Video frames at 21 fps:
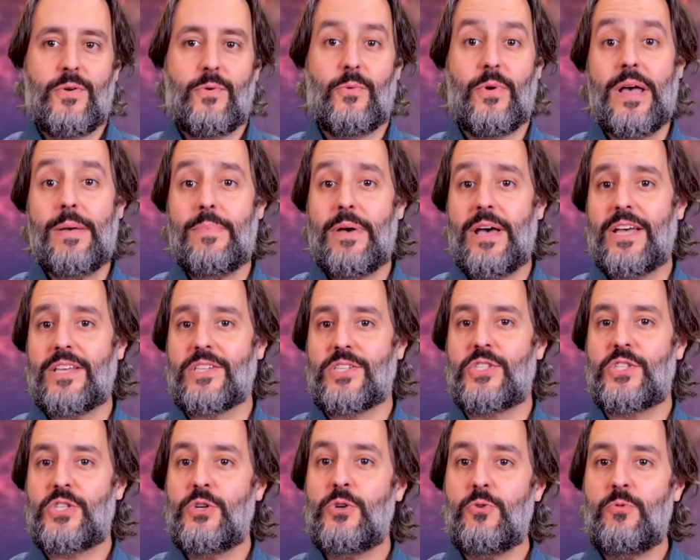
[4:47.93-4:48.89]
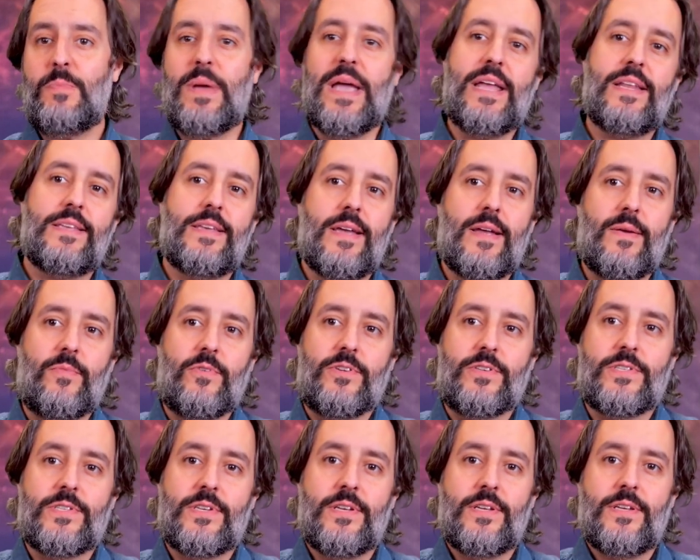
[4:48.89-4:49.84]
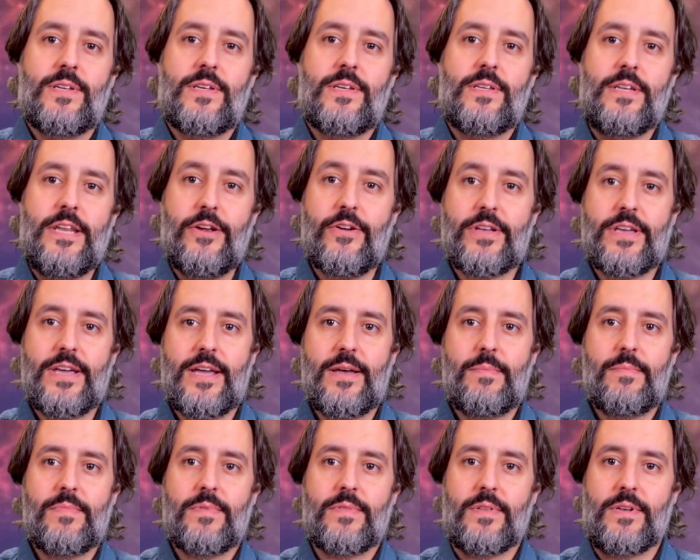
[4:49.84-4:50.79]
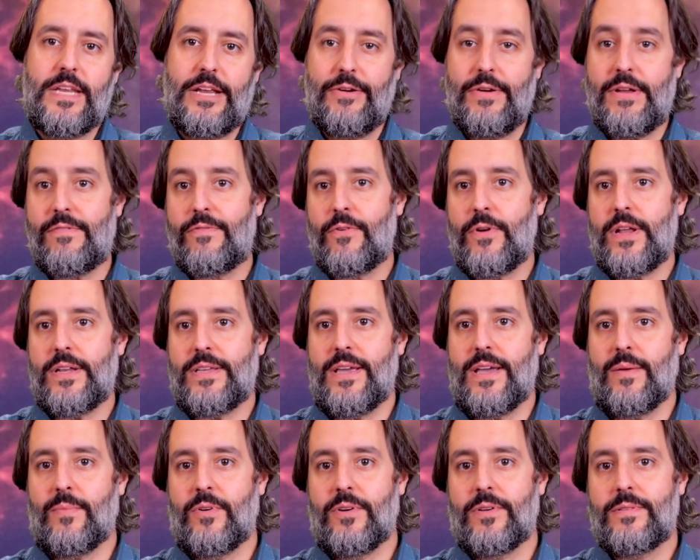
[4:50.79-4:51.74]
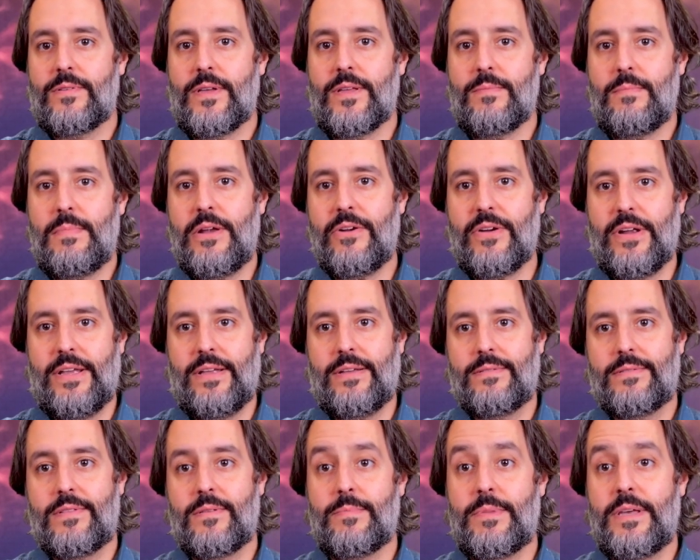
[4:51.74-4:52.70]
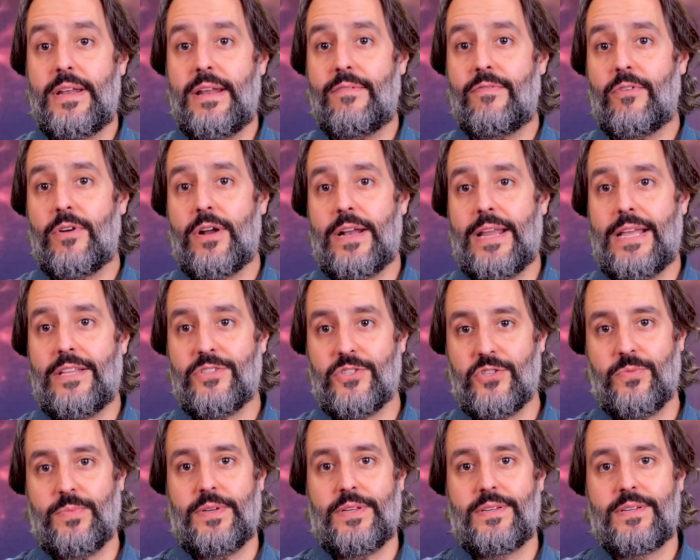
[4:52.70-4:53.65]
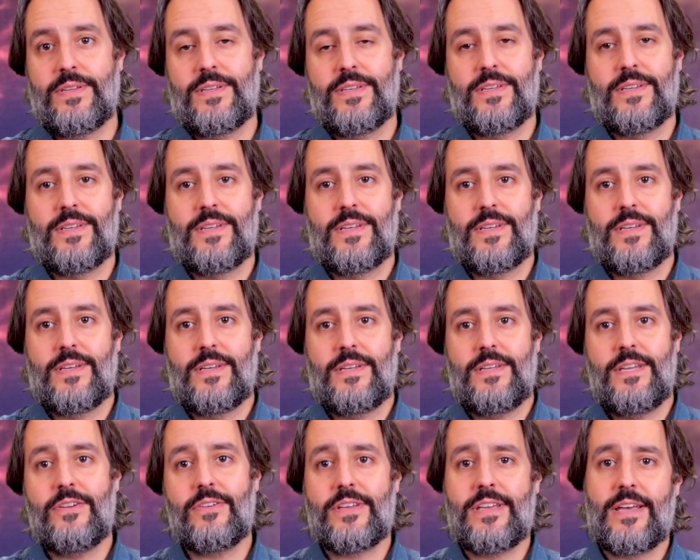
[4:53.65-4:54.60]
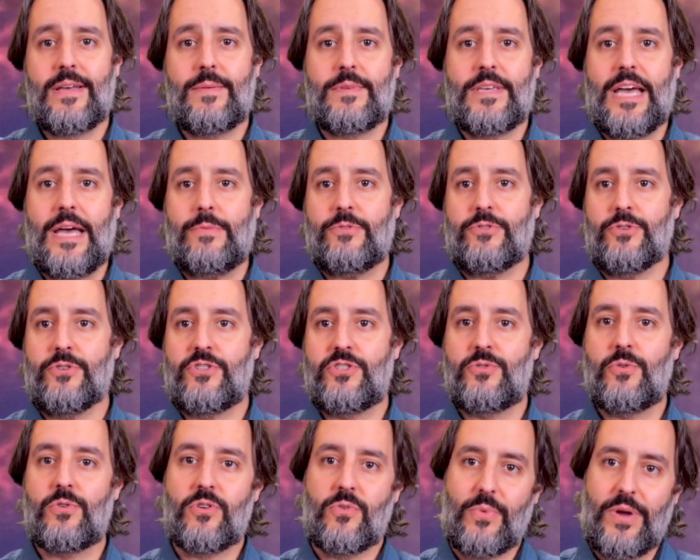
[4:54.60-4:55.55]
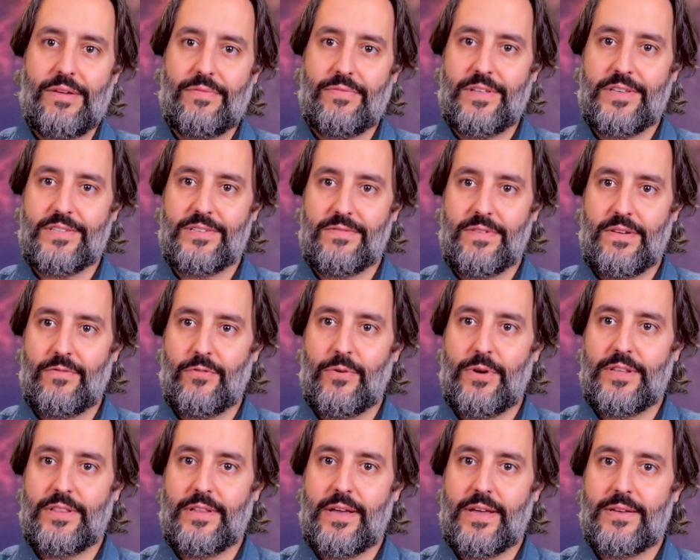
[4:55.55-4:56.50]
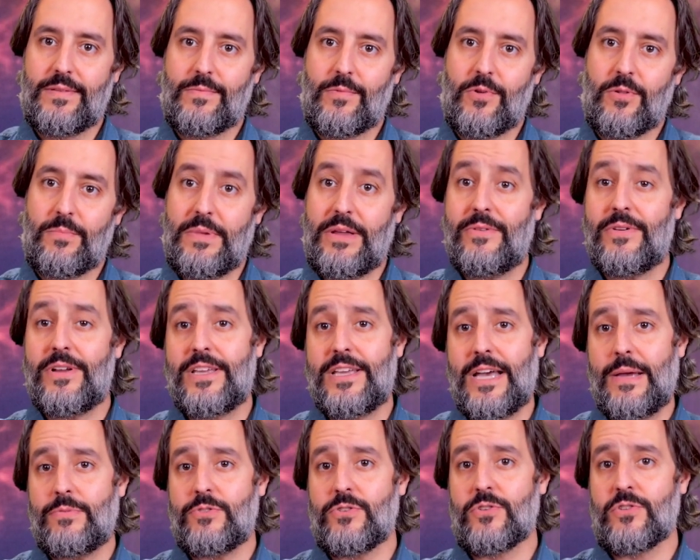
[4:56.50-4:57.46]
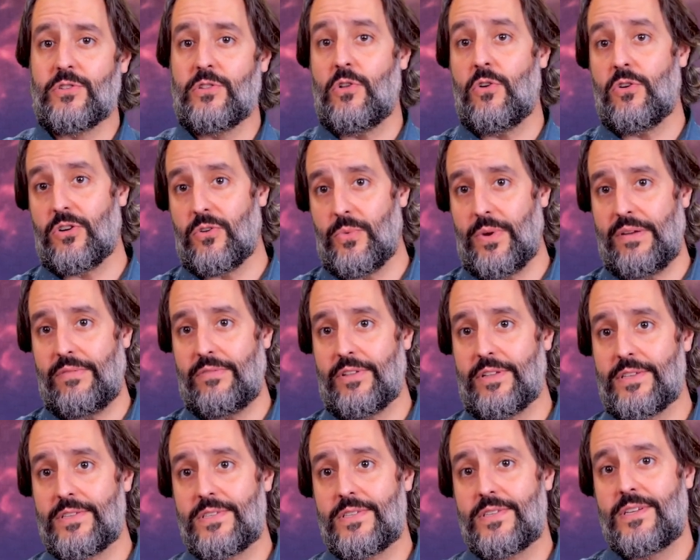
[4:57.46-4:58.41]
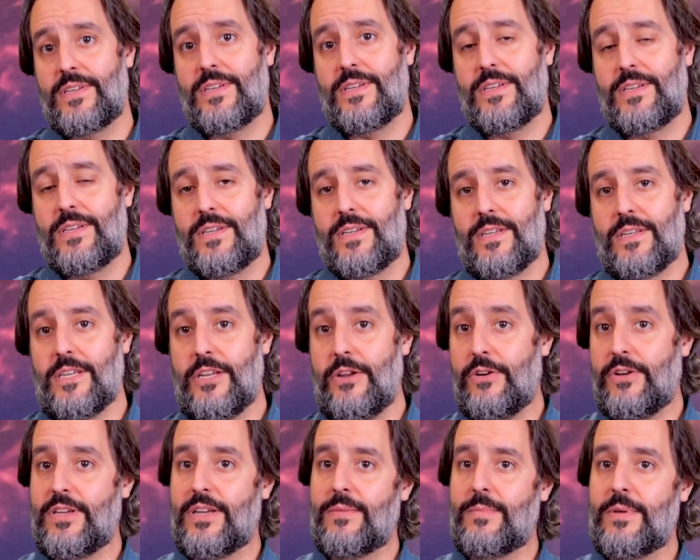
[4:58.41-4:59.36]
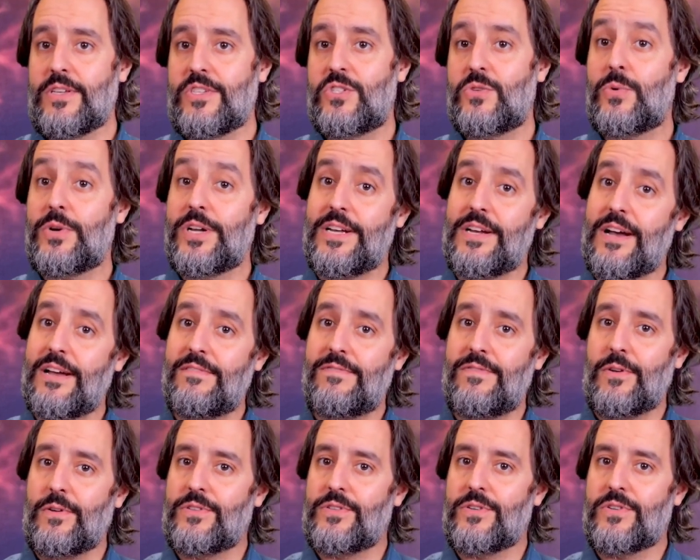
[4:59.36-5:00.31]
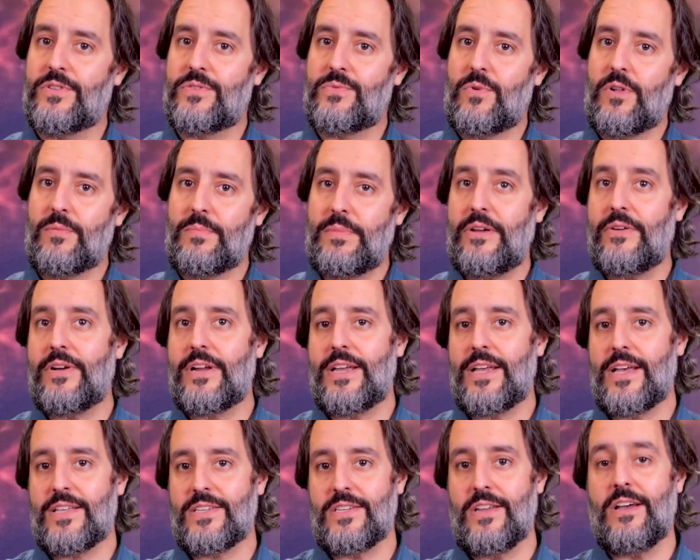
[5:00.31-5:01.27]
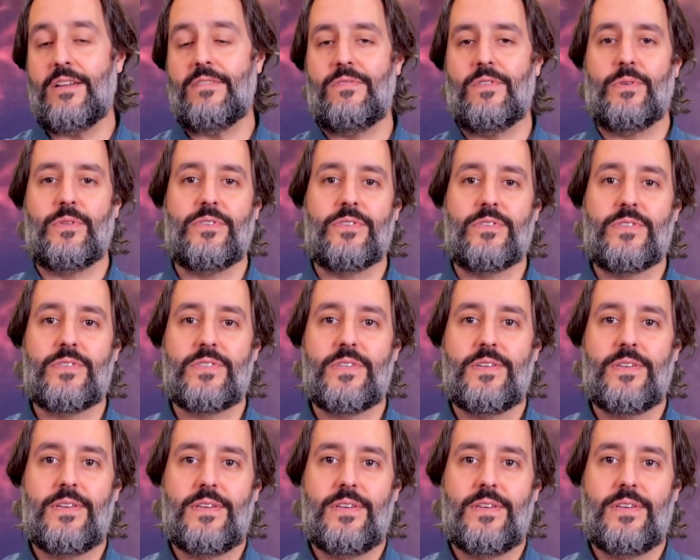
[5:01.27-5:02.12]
Webb has two main cameras: NIRCam, the near-infrared camera, and MIRI, the mid-infrared instrument. NIRCam captures shorter wavelengths of infrared light, while MIRI captures longer wavelengths. NIRCam has 29 filters, while MIRI has 9 filters.